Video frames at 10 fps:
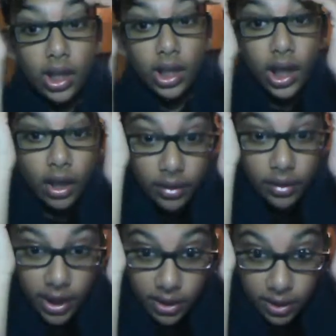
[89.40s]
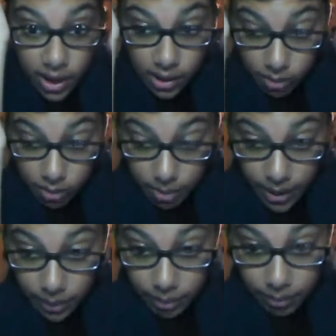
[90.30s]
I don't think things will
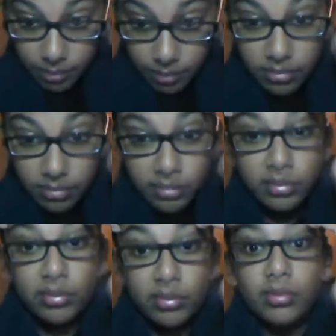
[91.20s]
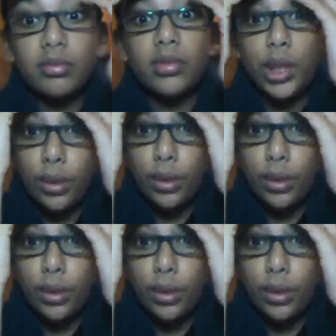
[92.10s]
become too